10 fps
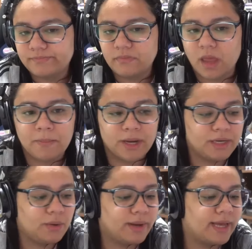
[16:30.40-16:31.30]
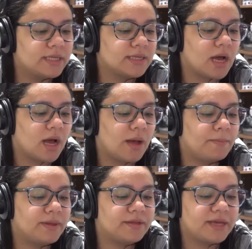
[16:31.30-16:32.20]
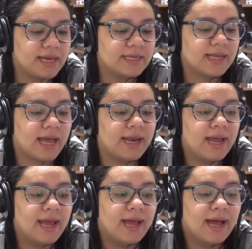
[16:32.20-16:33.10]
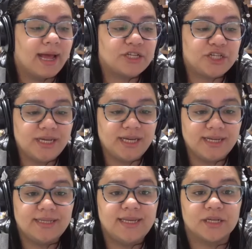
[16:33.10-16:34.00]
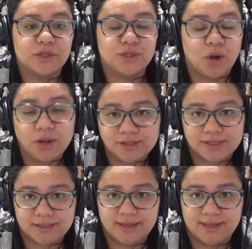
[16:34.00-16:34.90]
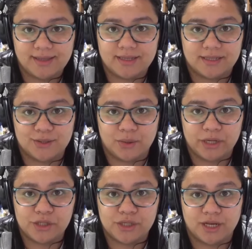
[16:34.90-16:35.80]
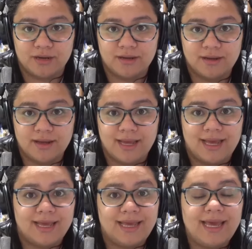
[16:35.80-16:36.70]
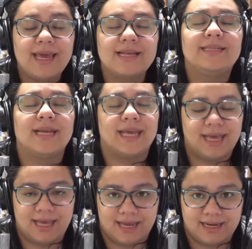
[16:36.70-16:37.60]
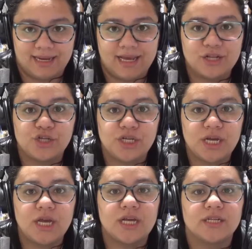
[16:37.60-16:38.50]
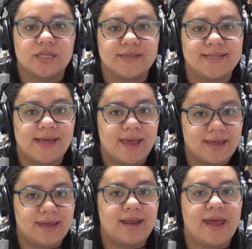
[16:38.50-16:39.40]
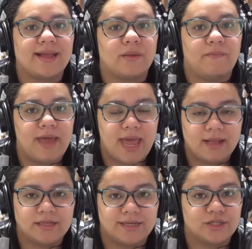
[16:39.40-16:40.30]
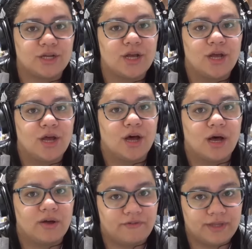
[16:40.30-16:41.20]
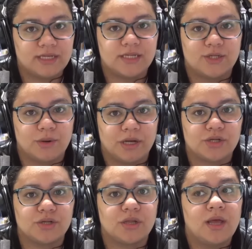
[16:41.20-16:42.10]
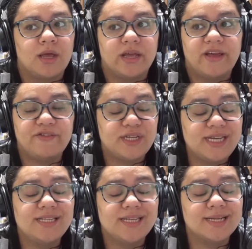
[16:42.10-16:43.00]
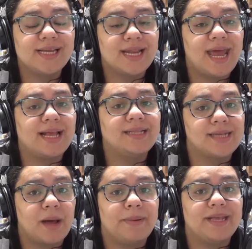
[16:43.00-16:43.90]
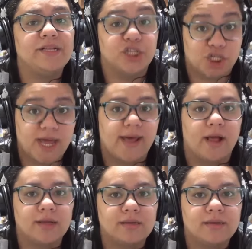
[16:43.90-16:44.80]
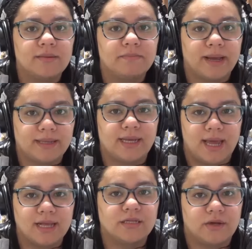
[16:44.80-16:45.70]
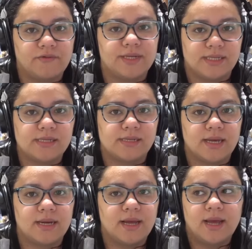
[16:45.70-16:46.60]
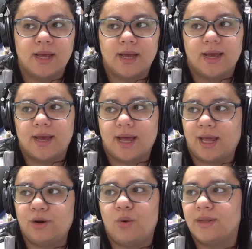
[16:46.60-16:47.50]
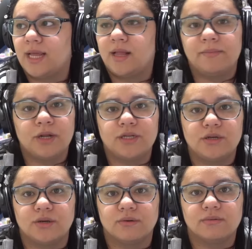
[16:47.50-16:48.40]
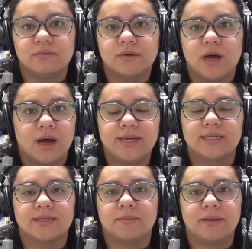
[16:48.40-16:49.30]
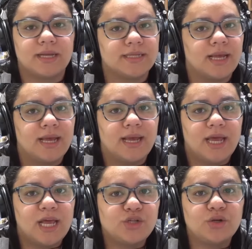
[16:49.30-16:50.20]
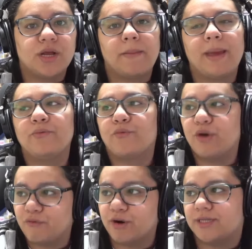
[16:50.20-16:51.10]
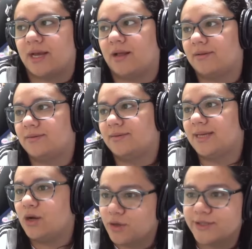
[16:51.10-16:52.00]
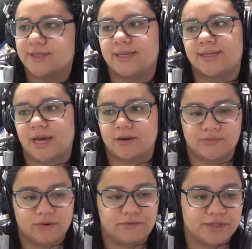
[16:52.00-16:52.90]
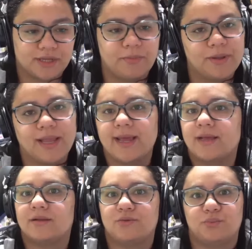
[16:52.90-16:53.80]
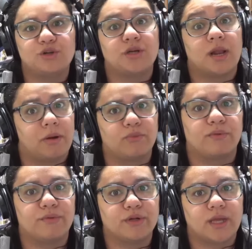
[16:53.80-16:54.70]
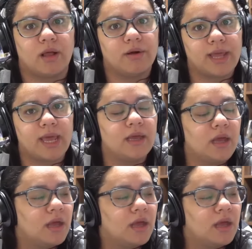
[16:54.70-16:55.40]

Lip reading: But anyways, but the thing is that she is the adult in this situation. He is the kid, and she is taking advantage of this situation. If she doesn't end up in jail by the end of the season, I don't know what the hell I'm gonna do, honestly, because it shouldn't happen in Riverdale. They also did that on Riverdale, but, like, we're talking about Riverdale, okay?